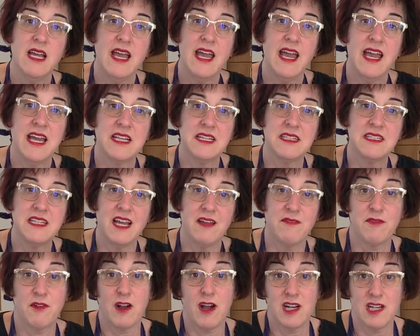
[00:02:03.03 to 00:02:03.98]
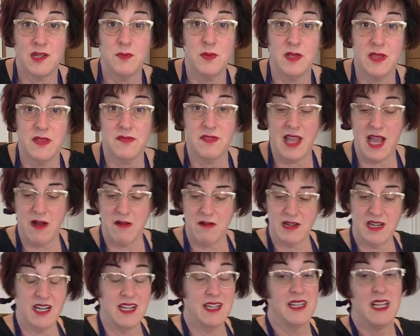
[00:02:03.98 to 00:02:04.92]
and forgot to put the flour in
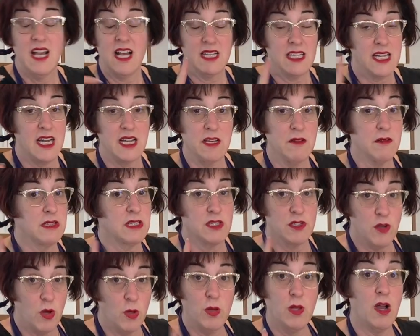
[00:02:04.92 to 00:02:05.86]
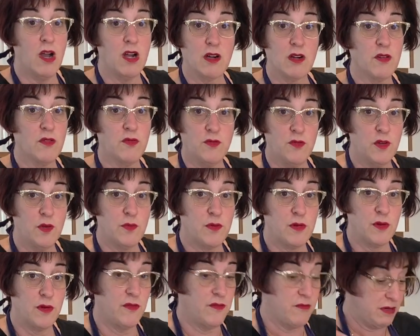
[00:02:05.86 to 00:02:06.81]
it. I'll tell you, it's no longer
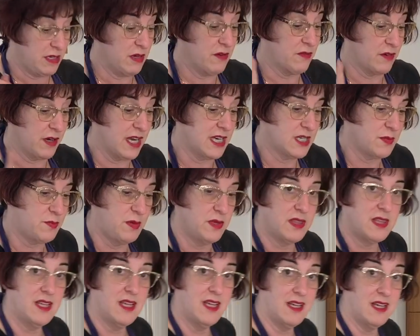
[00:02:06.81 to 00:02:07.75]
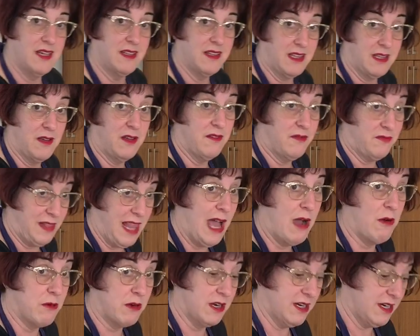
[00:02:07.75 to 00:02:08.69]
foolproof when you forget to put the
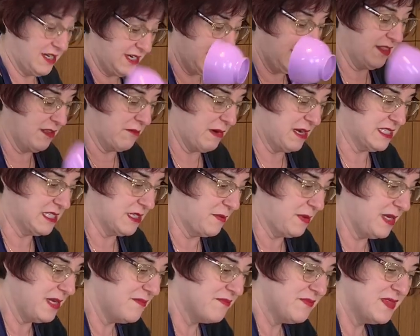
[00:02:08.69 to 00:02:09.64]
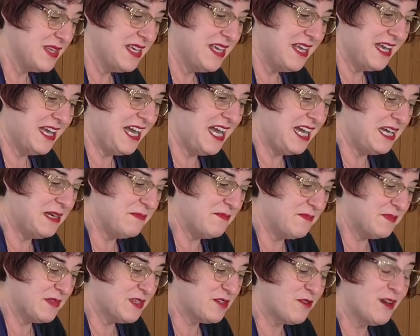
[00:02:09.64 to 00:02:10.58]
flour in the recipe.
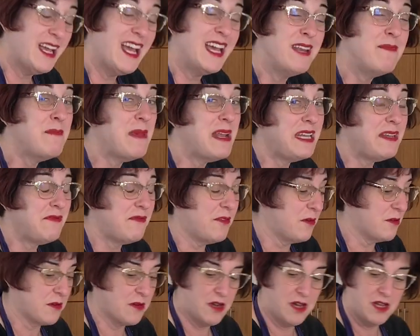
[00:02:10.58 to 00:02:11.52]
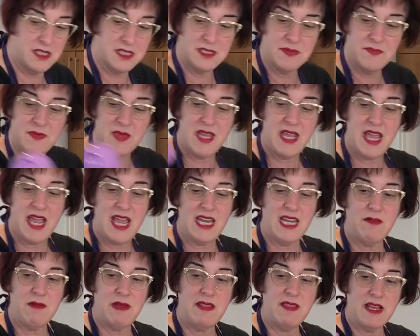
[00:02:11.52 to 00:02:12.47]
So I had many phone calls.
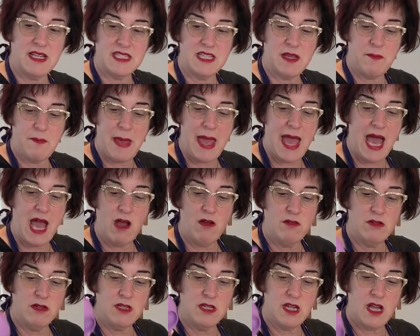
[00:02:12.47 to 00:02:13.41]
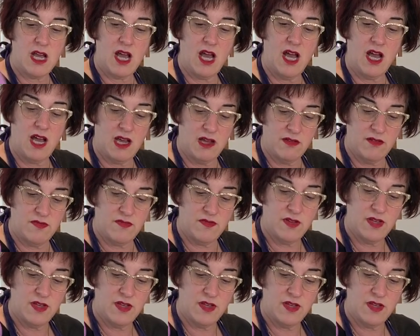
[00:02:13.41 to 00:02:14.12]
Anyway, that's a pound of